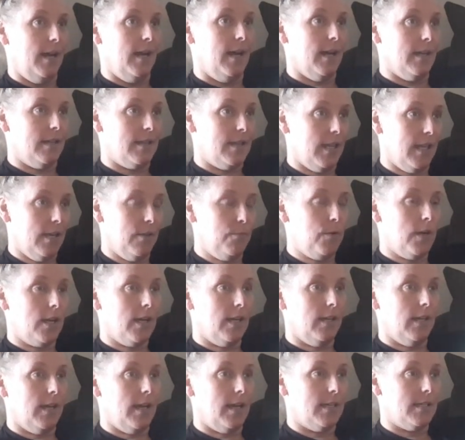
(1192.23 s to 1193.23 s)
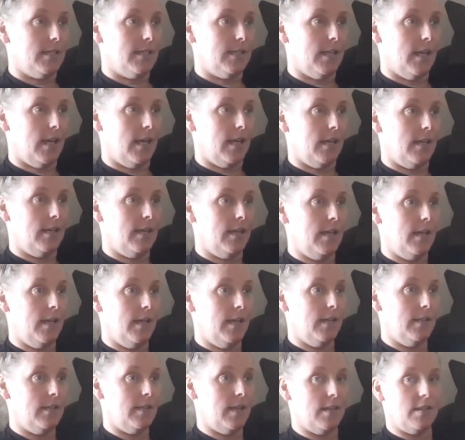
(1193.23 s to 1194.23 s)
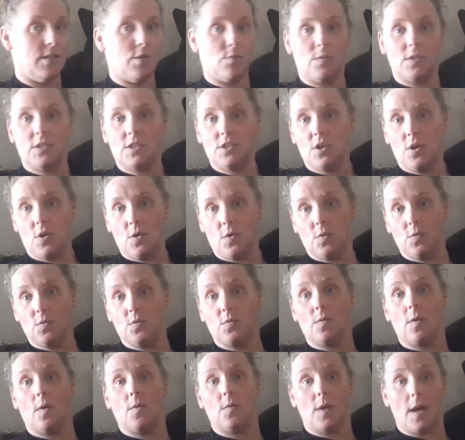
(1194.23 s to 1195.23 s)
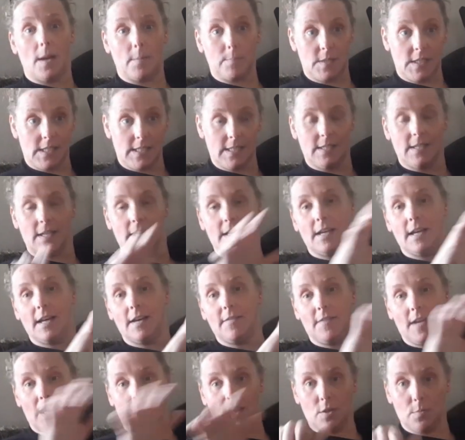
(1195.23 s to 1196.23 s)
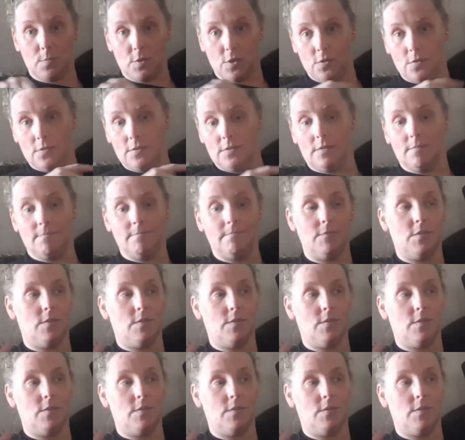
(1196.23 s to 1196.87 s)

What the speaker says: I think what I last said... that there was no grown-ups available.